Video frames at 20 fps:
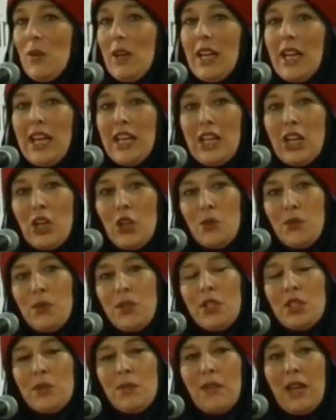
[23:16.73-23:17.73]
And when I
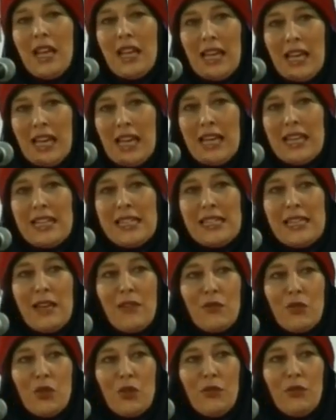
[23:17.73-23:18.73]
opened my eyes
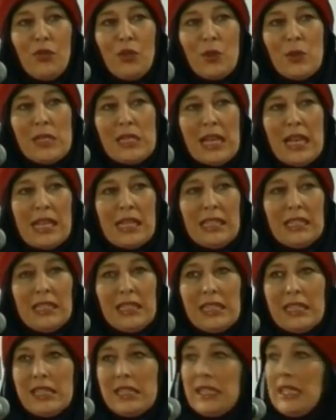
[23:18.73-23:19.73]
after a few
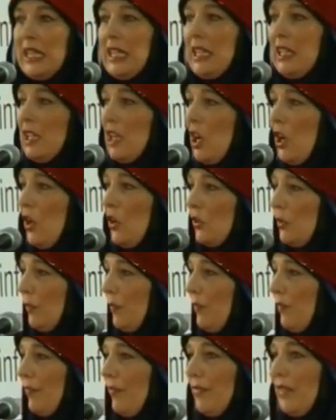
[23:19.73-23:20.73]
seconds, he'd
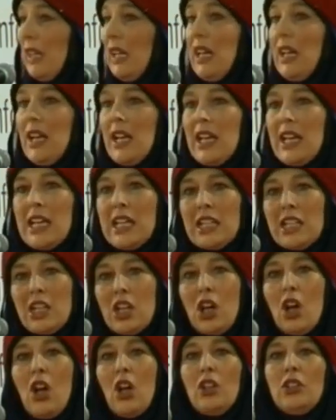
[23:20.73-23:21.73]
gone.
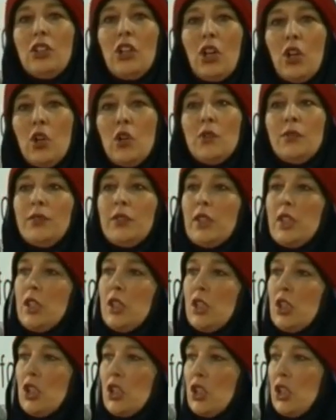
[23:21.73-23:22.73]
He'd gone
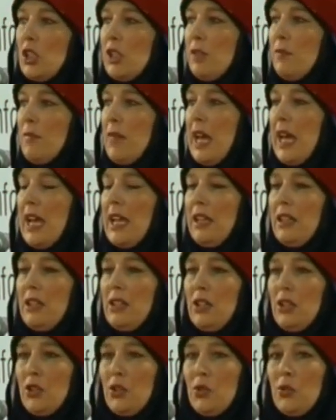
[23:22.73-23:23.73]
over to the
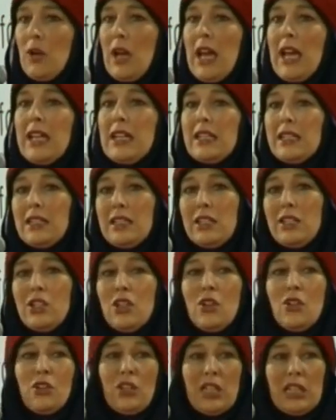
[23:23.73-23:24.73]
man who hired the
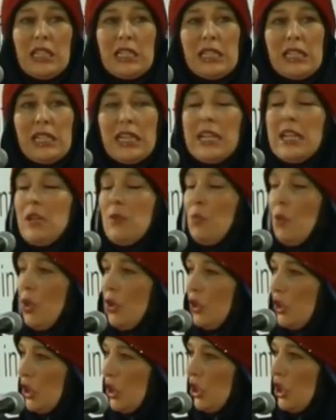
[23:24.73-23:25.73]
donkeys. He
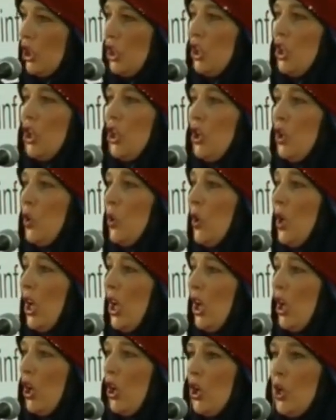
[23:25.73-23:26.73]
wanted to know
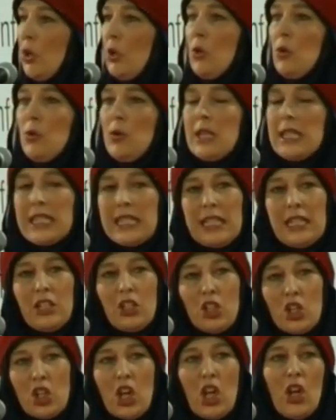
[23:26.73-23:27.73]
who is
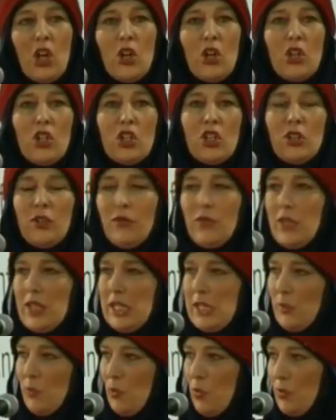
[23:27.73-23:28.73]
in charge of
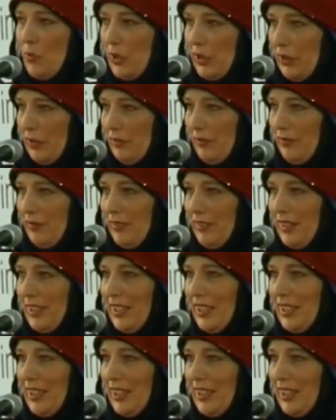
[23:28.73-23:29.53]
this woman.